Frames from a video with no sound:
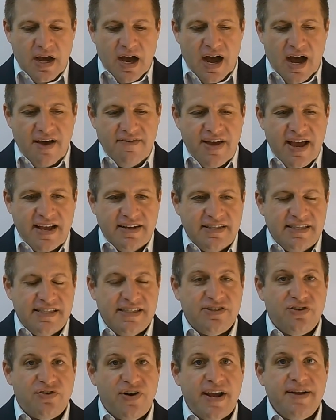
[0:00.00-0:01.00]
I've had
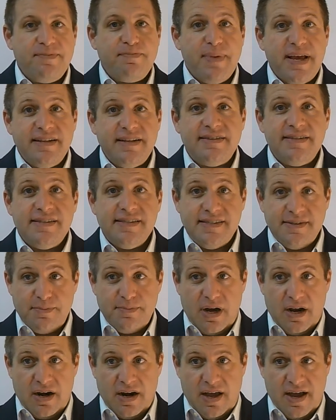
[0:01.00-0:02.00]
these great mentors in
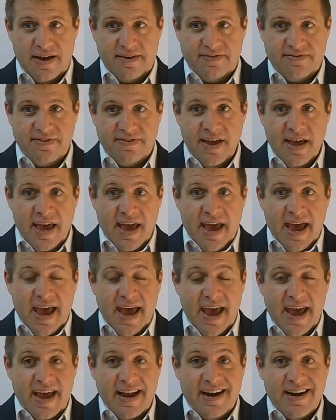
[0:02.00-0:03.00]
my life,
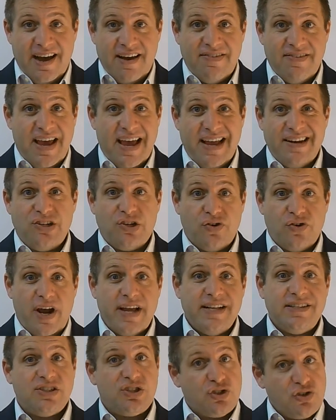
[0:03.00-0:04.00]
and I've had
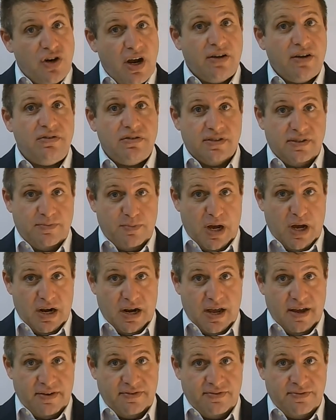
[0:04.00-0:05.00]
great struggles in my
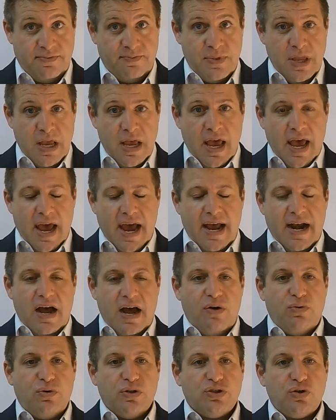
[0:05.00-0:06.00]
life. And
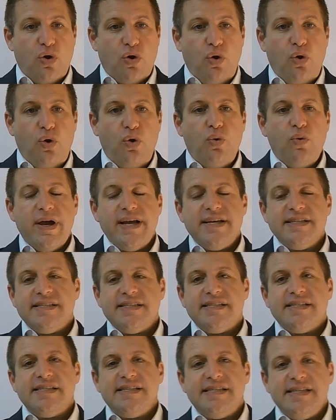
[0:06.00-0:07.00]
I was always
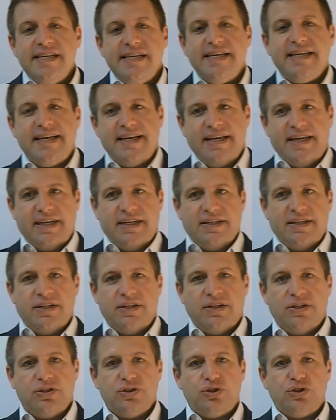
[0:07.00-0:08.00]
seeking
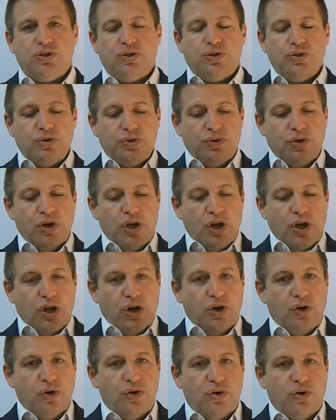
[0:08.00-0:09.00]
to
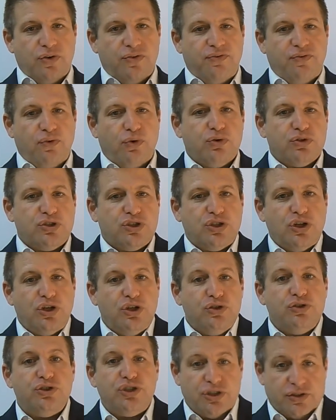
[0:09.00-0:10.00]
look for
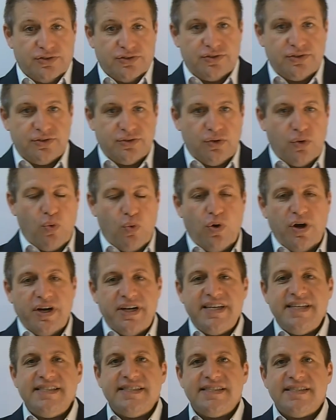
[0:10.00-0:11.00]
solutions.
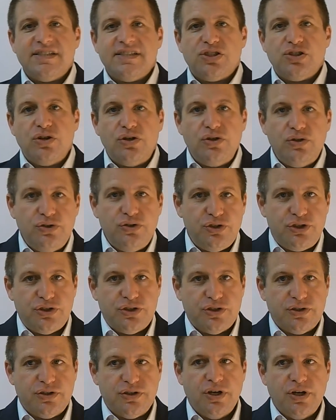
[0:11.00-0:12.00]
What is the
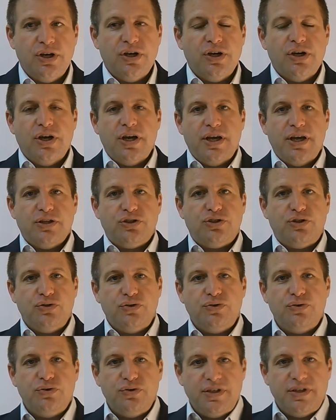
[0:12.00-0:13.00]
solution
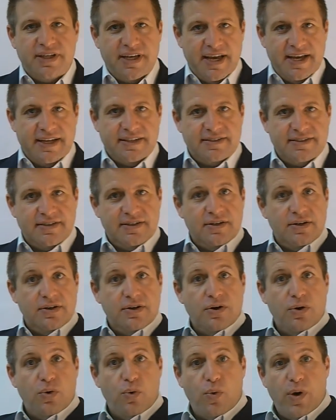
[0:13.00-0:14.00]
to get
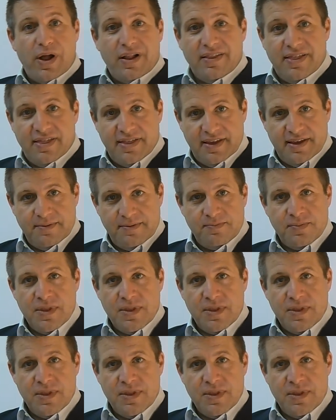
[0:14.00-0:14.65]
wealthy?